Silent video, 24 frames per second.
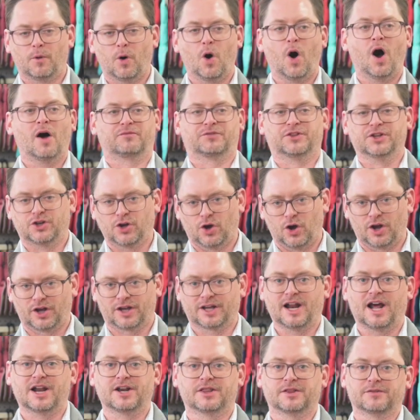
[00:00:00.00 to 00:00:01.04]
off the dog
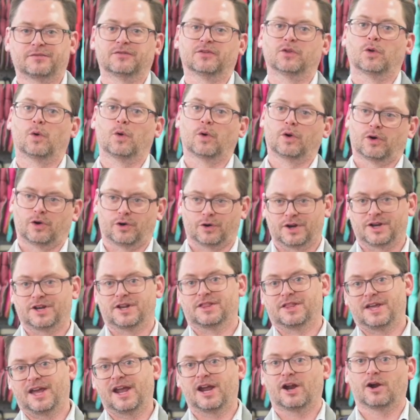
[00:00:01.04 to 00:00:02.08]
and onto the floor or
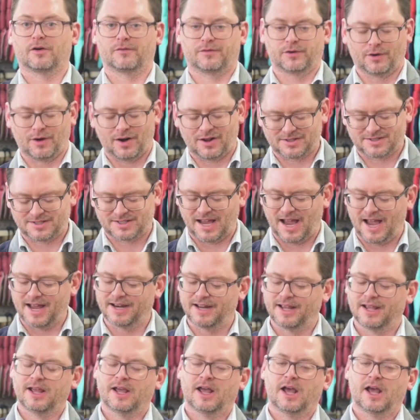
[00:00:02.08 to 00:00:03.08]
into the air if you're outside.